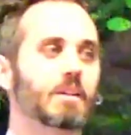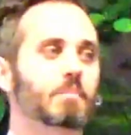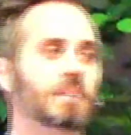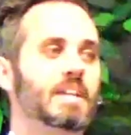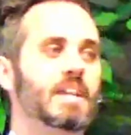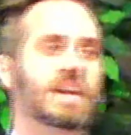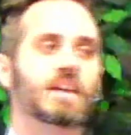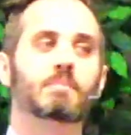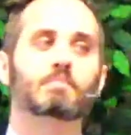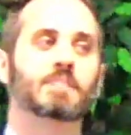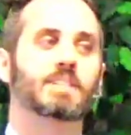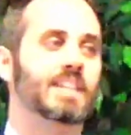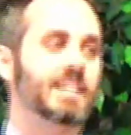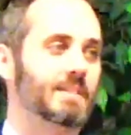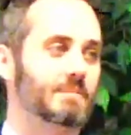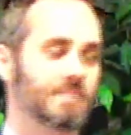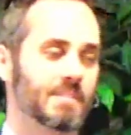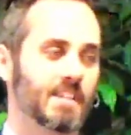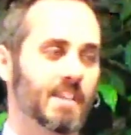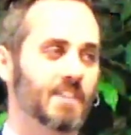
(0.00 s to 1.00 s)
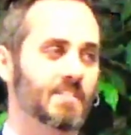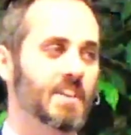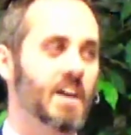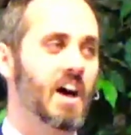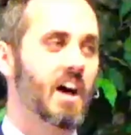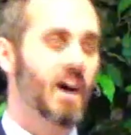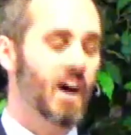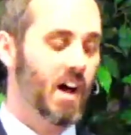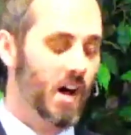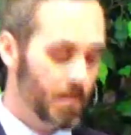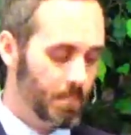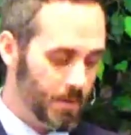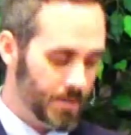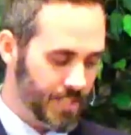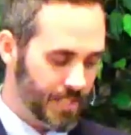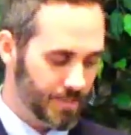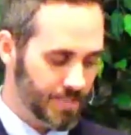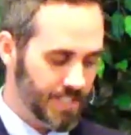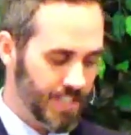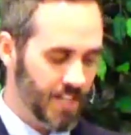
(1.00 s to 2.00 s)
but emptied Himself, humbled
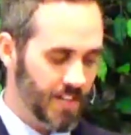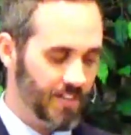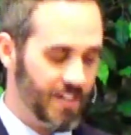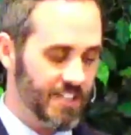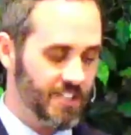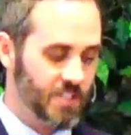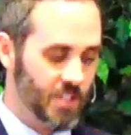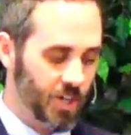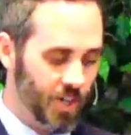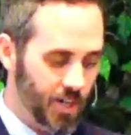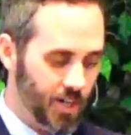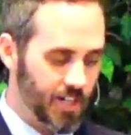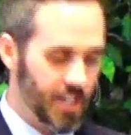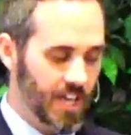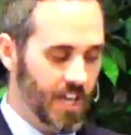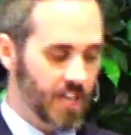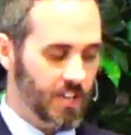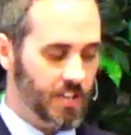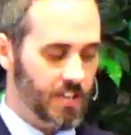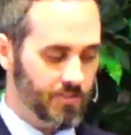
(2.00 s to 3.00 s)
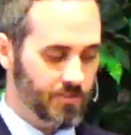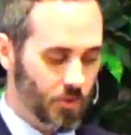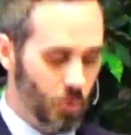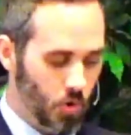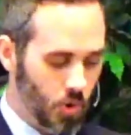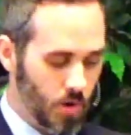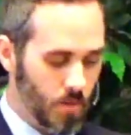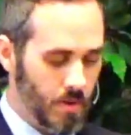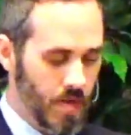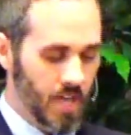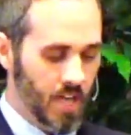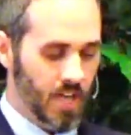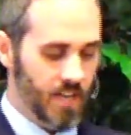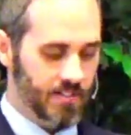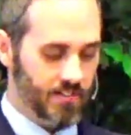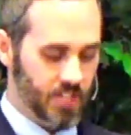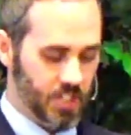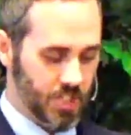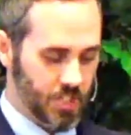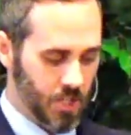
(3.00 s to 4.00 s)
Himself, and took the form
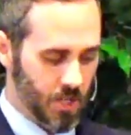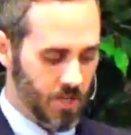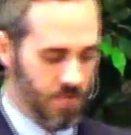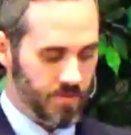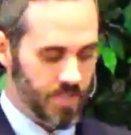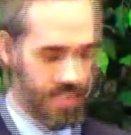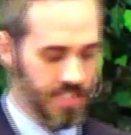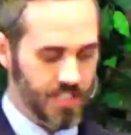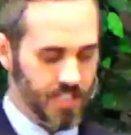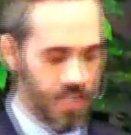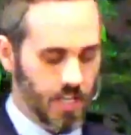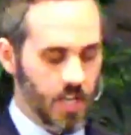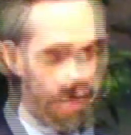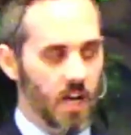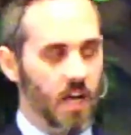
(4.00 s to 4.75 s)
of a servant,